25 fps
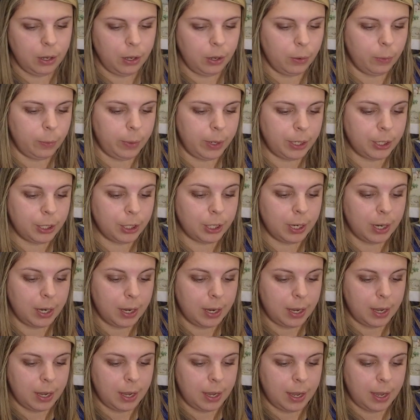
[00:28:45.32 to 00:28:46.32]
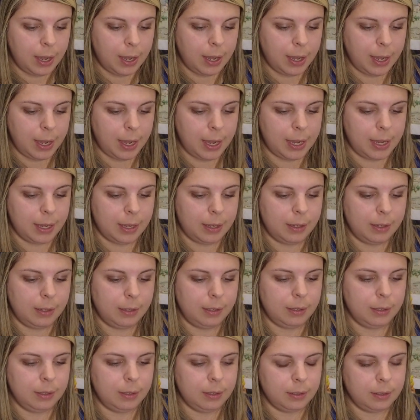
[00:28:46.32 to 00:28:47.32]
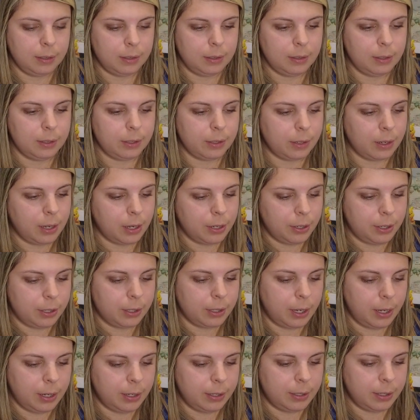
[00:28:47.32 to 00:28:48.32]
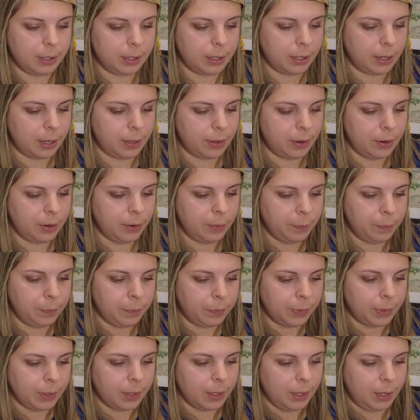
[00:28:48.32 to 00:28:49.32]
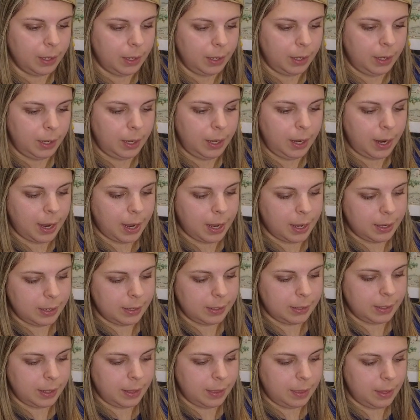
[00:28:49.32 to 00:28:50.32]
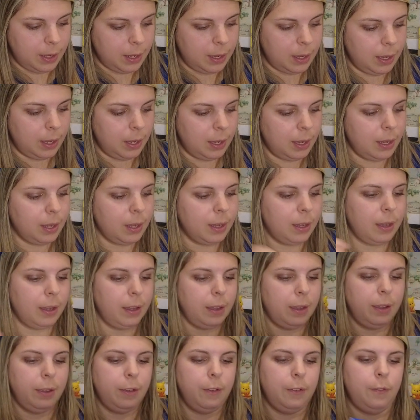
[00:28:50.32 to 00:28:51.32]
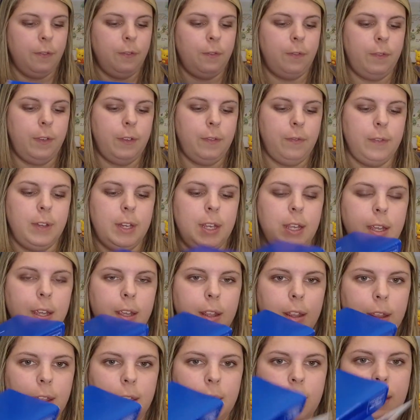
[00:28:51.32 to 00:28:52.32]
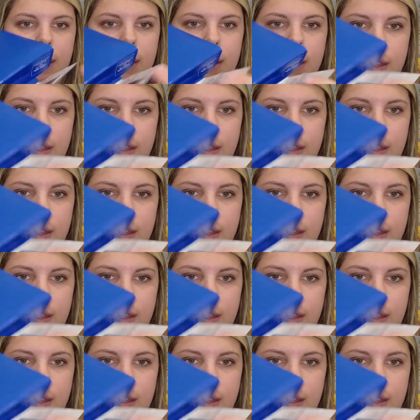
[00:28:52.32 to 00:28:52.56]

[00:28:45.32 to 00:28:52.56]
which has, it's just kind of stuck together, it has the 50th